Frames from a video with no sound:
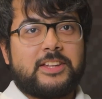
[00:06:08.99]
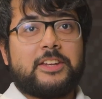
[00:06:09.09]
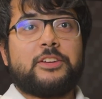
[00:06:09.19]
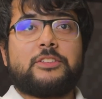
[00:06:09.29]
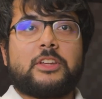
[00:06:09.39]

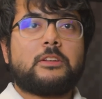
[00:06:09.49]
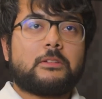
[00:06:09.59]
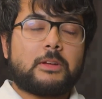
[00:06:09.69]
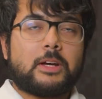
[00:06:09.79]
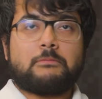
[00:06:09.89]
10 years, and
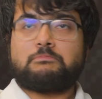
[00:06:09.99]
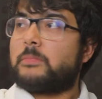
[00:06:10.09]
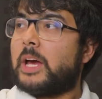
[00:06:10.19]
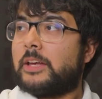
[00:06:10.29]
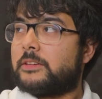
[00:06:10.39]

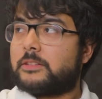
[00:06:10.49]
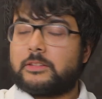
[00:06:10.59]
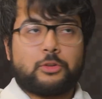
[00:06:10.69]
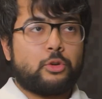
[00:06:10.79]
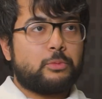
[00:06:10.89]

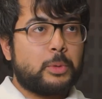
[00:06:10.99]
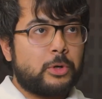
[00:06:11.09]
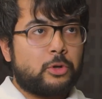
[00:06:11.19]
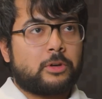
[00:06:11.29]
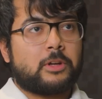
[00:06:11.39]
as we
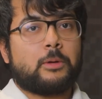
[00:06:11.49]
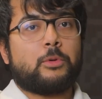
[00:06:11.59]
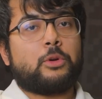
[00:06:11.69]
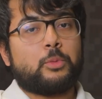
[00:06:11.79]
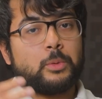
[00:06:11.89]
were talking
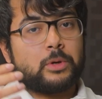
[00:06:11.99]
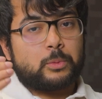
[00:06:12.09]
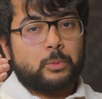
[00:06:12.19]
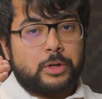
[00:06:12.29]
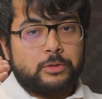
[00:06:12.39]
about, we were
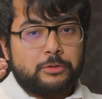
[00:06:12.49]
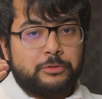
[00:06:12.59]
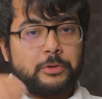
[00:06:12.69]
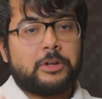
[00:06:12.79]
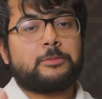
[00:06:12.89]
one of the
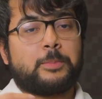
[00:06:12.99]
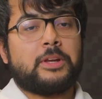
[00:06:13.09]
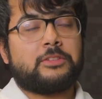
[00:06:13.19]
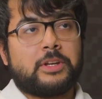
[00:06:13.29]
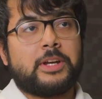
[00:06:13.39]
first
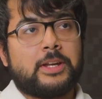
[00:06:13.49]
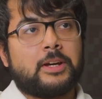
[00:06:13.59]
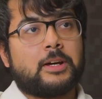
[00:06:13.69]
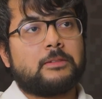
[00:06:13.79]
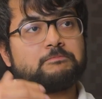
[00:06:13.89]
players in
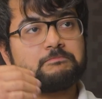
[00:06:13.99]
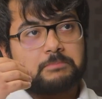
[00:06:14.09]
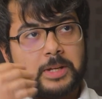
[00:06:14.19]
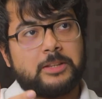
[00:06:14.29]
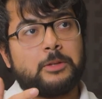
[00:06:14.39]
India
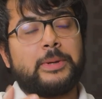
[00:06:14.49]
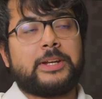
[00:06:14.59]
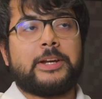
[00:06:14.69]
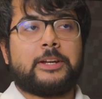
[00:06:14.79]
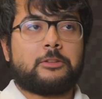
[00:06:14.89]
in the
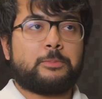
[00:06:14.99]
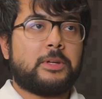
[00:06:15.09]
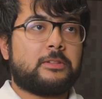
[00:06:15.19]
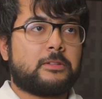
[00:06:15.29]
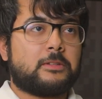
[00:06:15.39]
big data
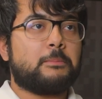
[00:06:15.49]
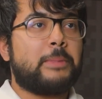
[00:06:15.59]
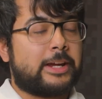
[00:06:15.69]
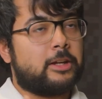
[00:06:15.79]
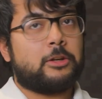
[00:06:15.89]
space
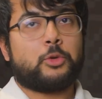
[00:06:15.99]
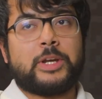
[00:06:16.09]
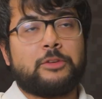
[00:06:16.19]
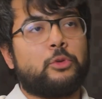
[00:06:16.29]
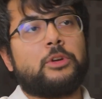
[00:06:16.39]
back in
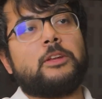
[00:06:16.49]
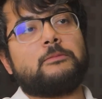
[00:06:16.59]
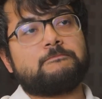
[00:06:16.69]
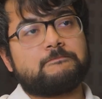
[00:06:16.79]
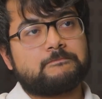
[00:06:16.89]
2014.
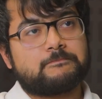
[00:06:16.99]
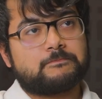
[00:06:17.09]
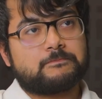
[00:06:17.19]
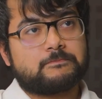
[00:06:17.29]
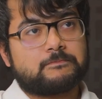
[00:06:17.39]

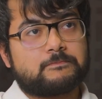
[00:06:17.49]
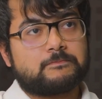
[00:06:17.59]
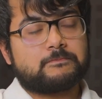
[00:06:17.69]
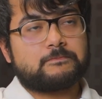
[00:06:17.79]
Great, great.